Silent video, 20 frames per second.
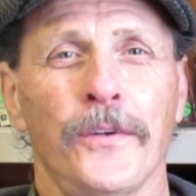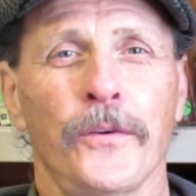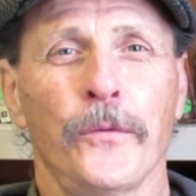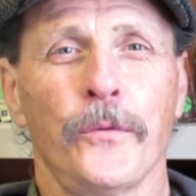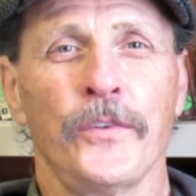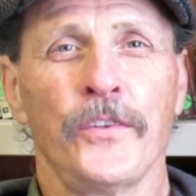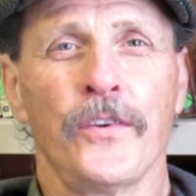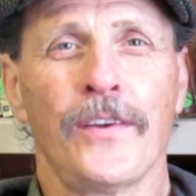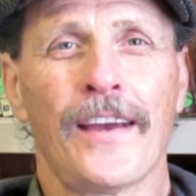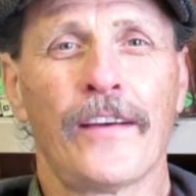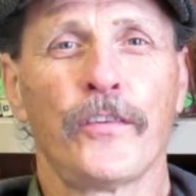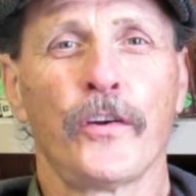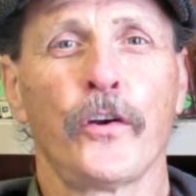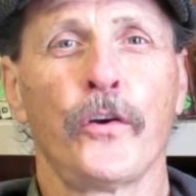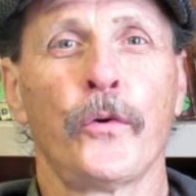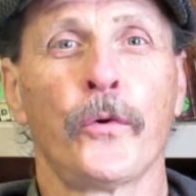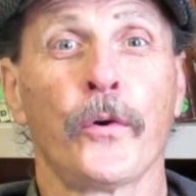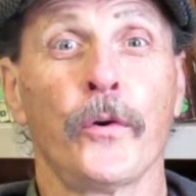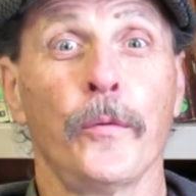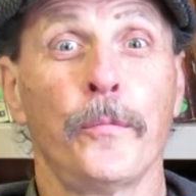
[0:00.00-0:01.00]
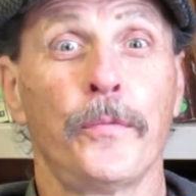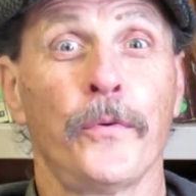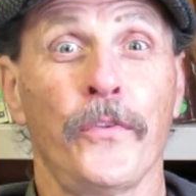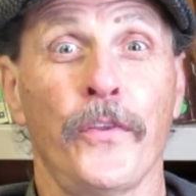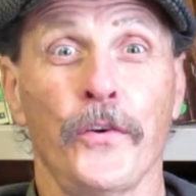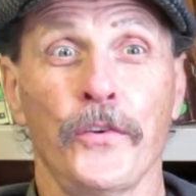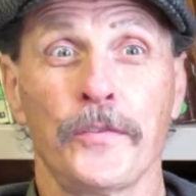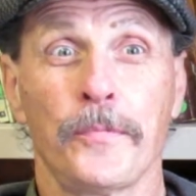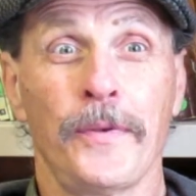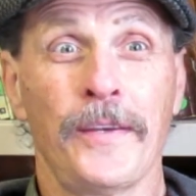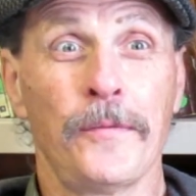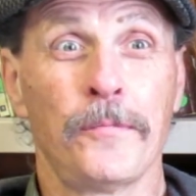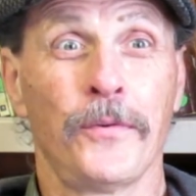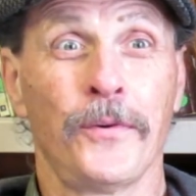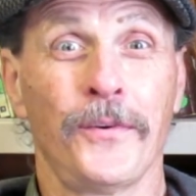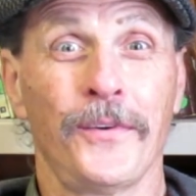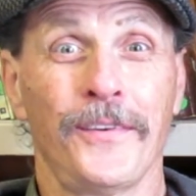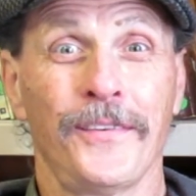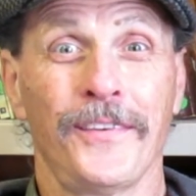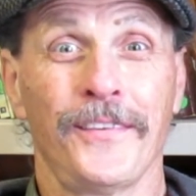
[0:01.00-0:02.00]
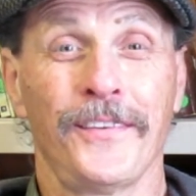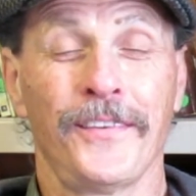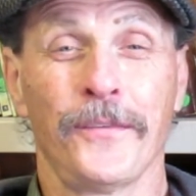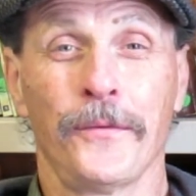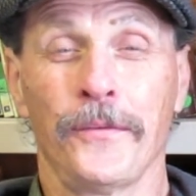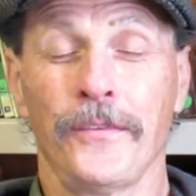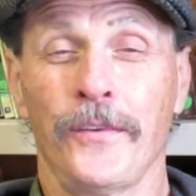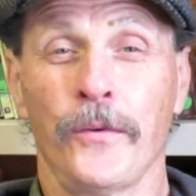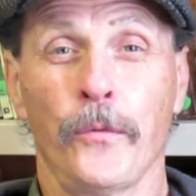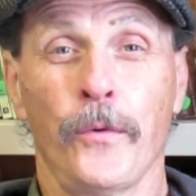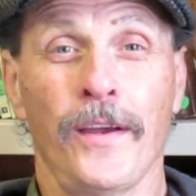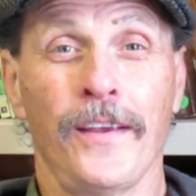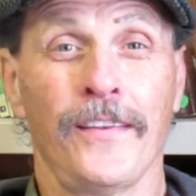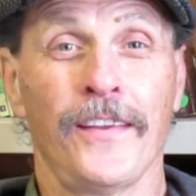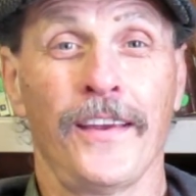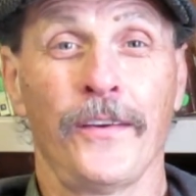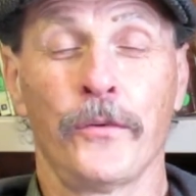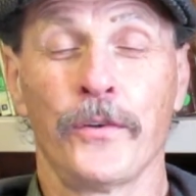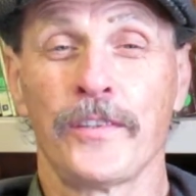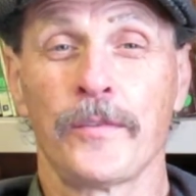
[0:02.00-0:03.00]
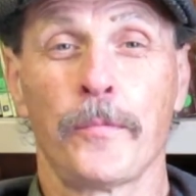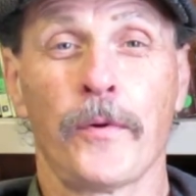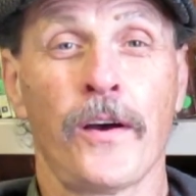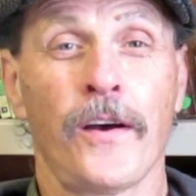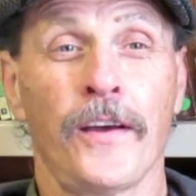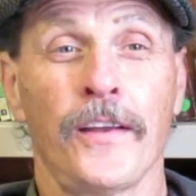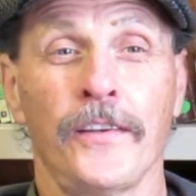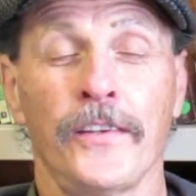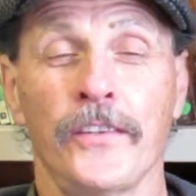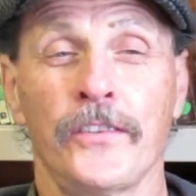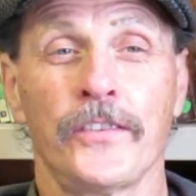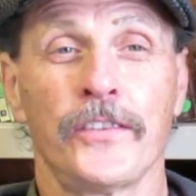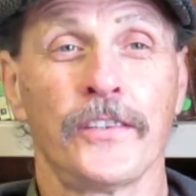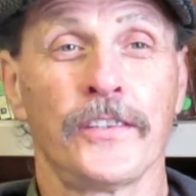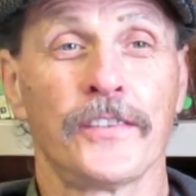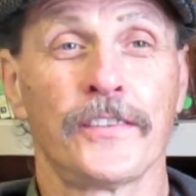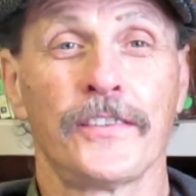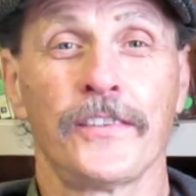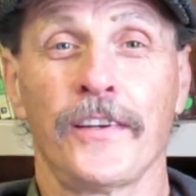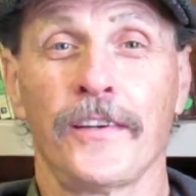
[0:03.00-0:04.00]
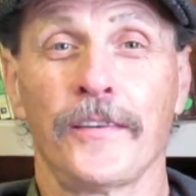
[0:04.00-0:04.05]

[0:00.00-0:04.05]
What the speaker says: When you have a group of those people, the way they respond, it's just